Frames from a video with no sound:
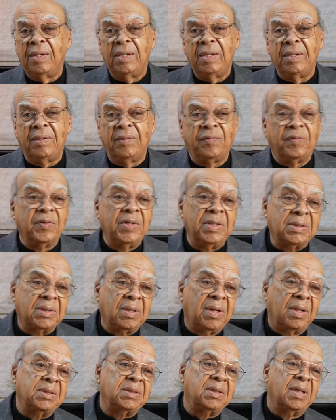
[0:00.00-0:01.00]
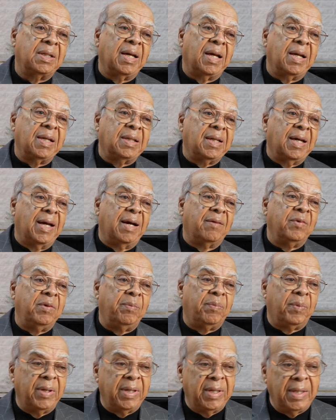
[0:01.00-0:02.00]
at the first concert out of town we
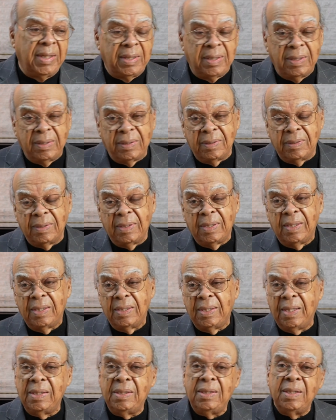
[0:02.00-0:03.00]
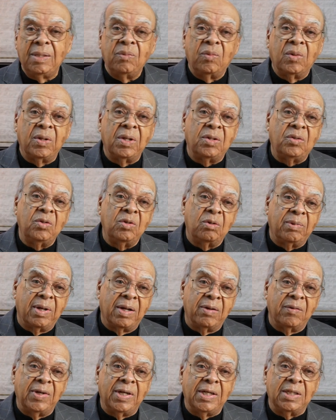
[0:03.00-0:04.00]
played, they did one or two of
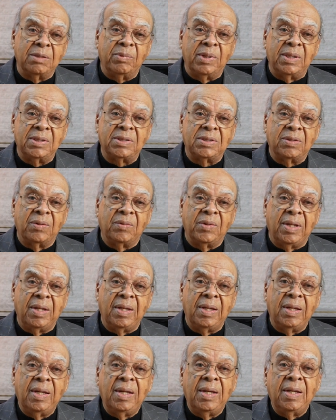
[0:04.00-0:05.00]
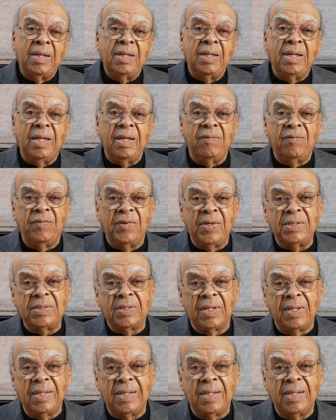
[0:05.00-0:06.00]
my arrangements. So they they
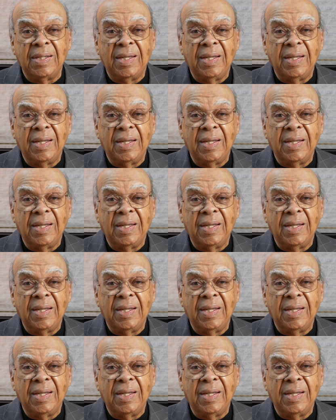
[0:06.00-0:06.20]
eventually